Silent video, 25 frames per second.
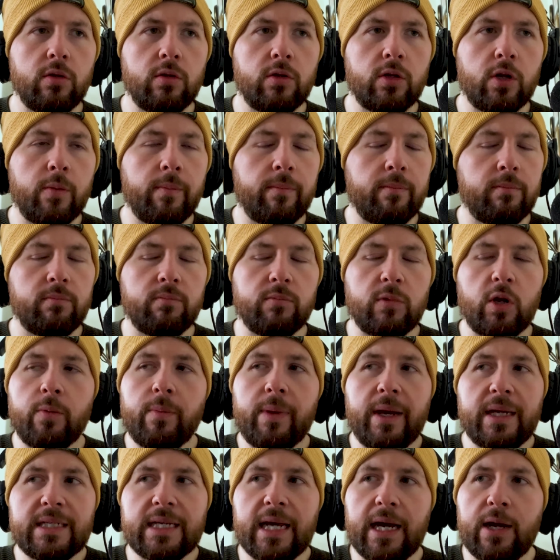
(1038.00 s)
no
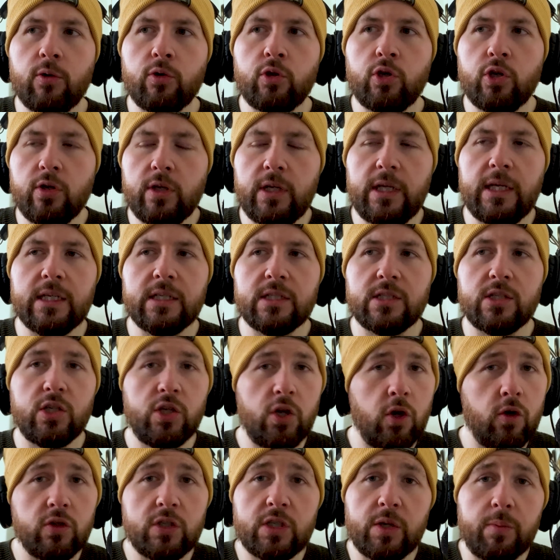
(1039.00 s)
matter how good he is,
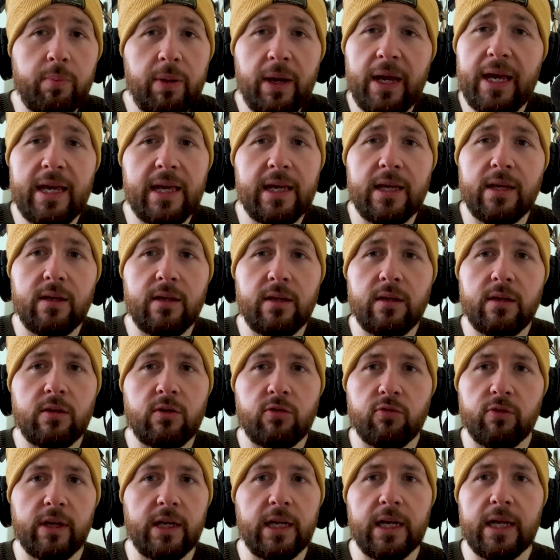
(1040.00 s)
not to pay
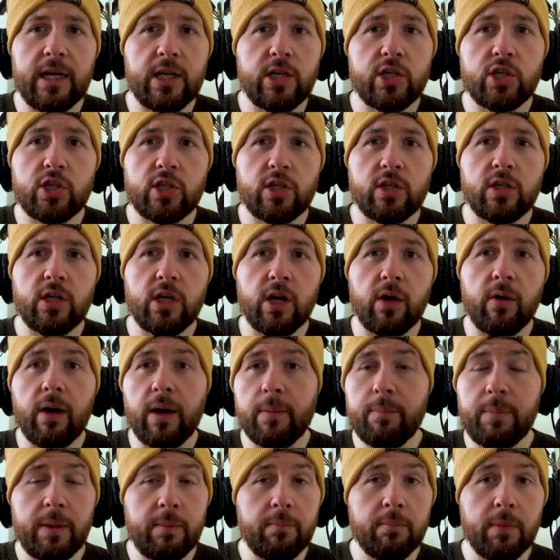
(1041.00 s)
Grealish.
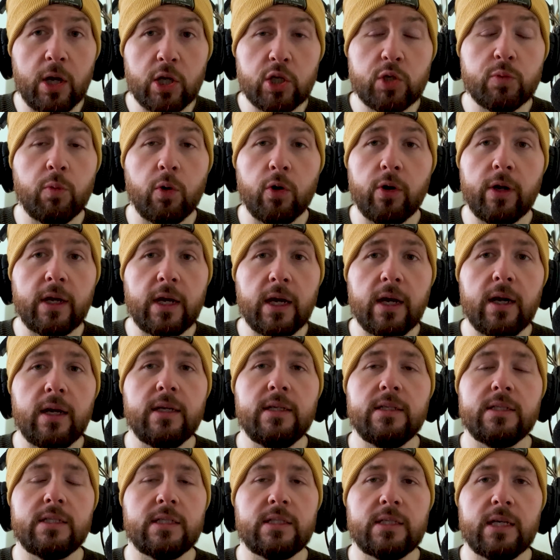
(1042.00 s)
I'd be much more
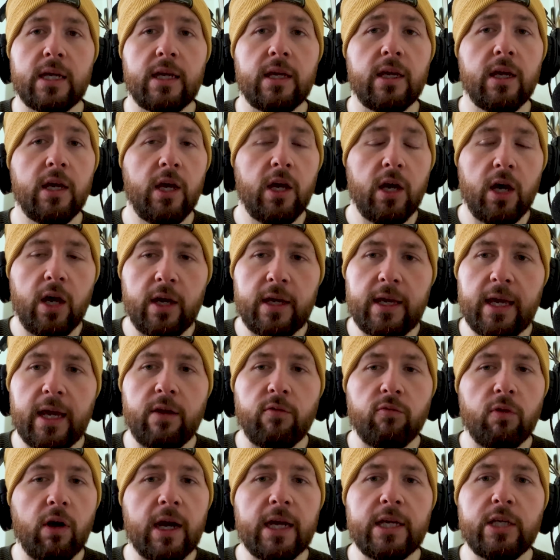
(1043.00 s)
inclined to say, okay,
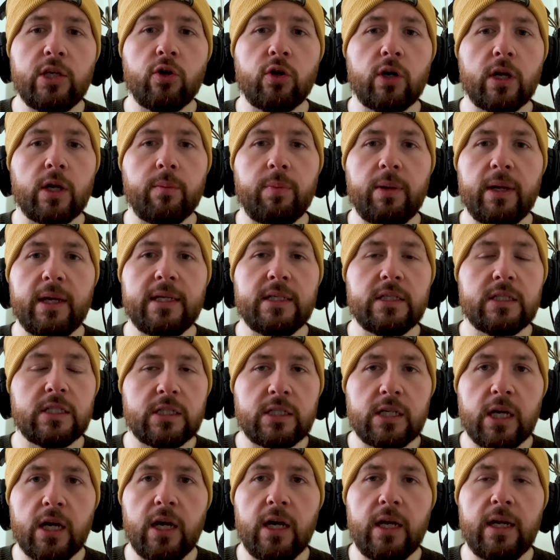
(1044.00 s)
right, you're going to play
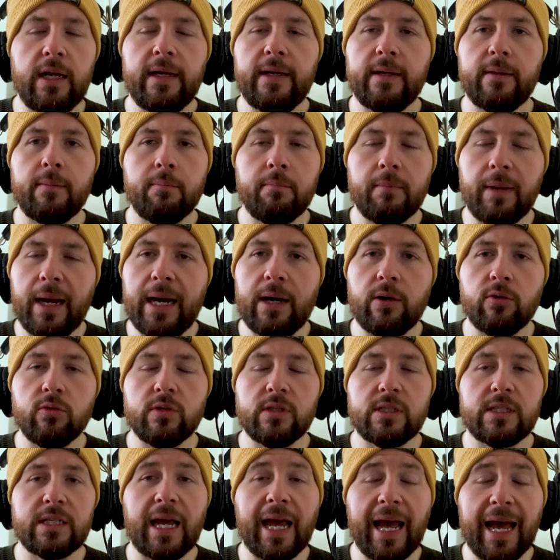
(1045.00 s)
Sterling,
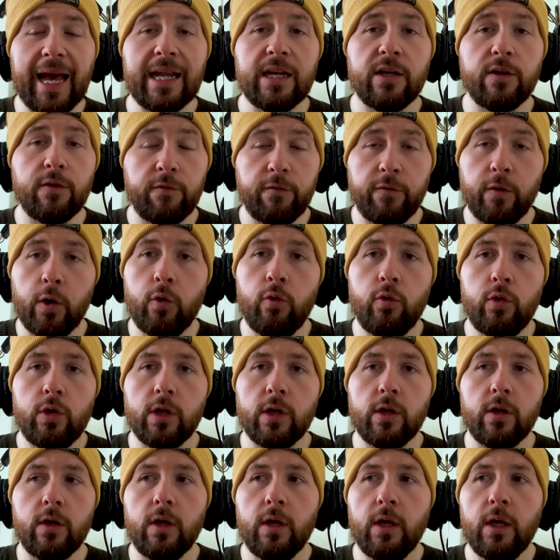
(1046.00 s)
Mount and
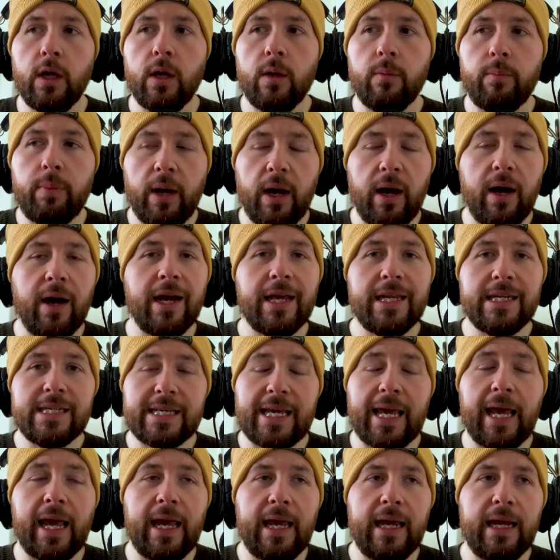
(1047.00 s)
Foden behind
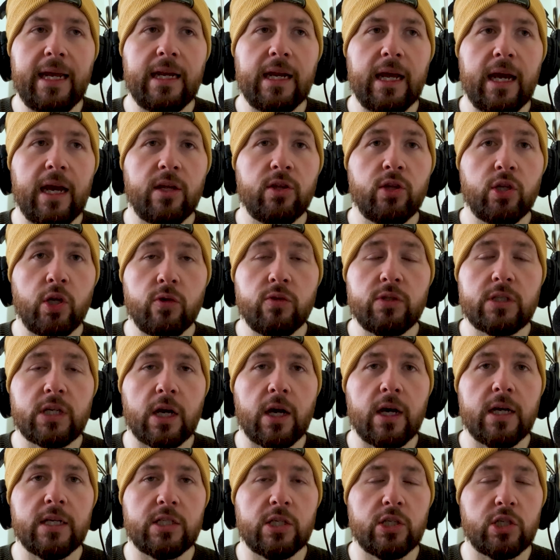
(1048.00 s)
Kane, and those
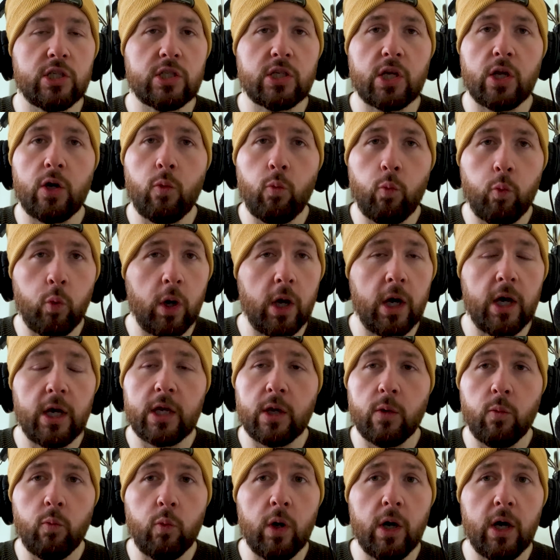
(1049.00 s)
guys are just going to
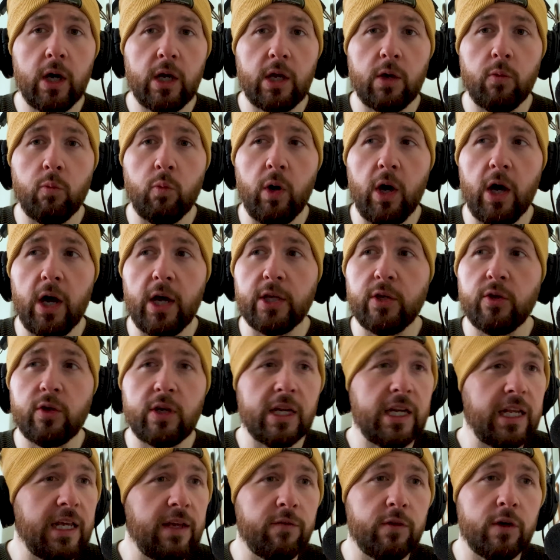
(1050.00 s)
work and work and work. You
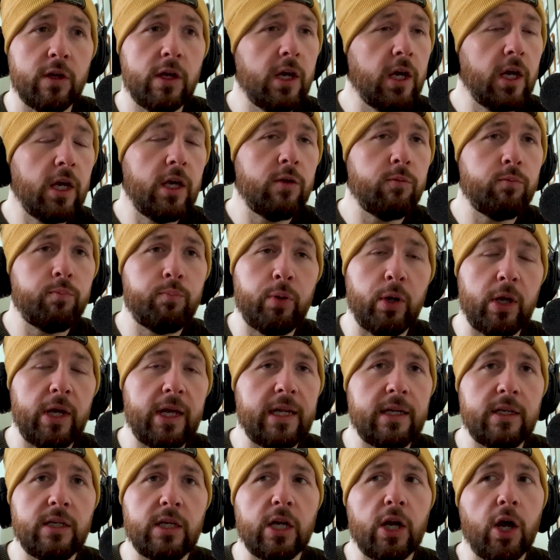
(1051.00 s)
could even put
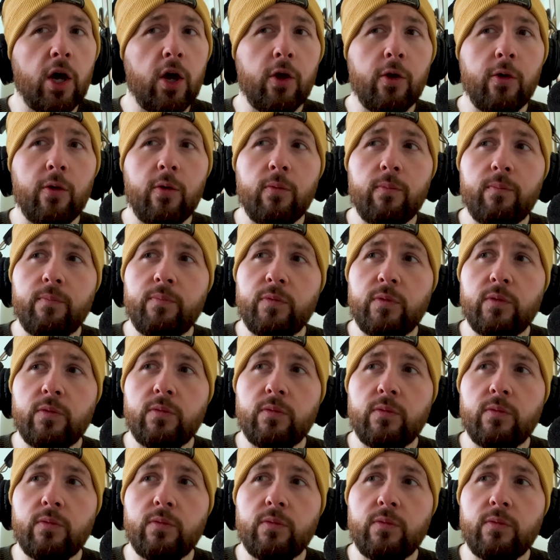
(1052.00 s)
in,